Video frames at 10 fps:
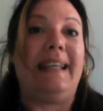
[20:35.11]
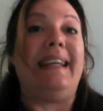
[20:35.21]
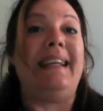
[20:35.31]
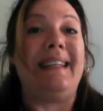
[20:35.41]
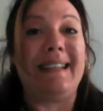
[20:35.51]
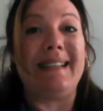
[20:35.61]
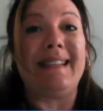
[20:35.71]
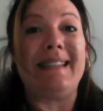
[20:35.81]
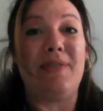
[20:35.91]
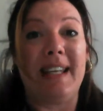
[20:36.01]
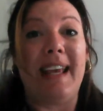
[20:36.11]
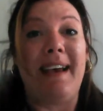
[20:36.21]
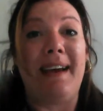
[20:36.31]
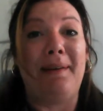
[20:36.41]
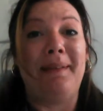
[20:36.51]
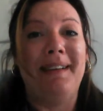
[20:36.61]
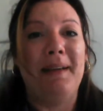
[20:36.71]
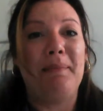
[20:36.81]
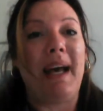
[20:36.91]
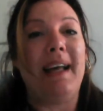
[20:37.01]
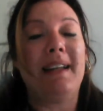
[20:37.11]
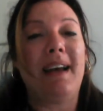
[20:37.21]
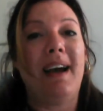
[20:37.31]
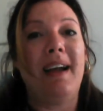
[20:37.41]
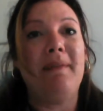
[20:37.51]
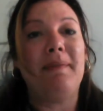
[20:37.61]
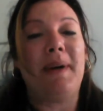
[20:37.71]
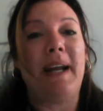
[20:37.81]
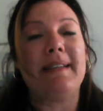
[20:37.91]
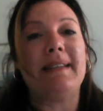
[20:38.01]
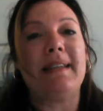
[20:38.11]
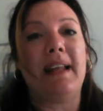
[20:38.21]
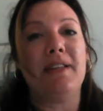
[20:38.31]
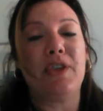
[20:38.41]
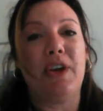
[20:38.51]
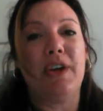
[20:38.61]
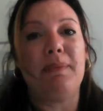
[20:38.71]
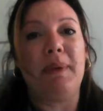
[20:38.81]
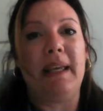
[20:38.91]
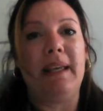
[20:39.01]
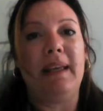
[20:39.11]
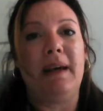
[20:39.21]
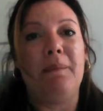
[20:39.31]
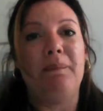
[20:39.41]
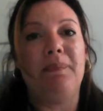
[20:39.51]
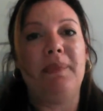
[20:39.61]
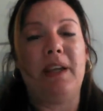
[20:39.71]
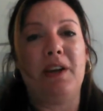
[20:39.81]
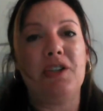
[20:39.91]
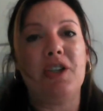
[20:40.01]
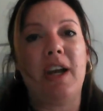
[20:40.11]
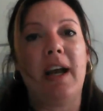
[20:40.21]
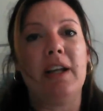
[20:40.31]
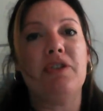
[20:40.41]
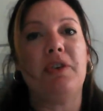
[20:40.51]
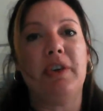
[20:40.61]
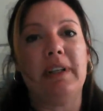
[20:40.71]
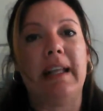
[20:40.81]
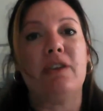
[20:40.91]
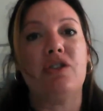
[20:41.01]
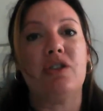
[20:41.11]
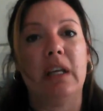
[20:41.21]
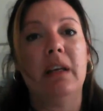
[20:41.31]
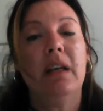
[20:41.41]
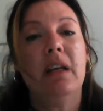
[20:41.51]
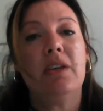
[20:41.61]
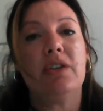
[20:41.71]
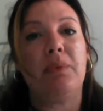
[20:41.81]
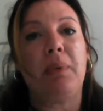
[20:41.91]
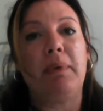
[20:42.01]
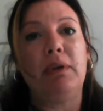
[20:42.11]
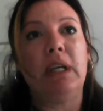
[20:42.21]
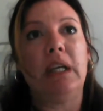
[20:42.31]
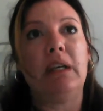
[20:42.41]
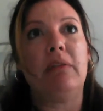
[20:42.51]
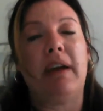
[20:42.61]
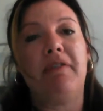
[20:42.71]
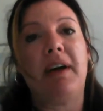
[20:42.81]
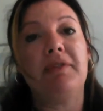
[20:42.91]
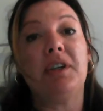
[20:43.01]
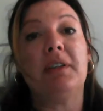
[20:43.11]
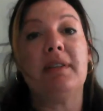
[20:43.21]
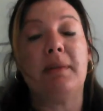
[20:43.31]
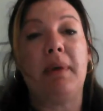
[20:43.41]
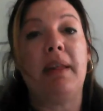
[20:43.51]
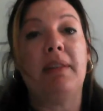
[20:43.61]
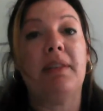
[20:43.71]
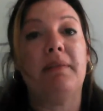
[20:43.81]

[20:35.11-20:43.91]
It is for now, but I understand it's going to be, they're going to charge for it next year. So you're probably looking at around $5 a month,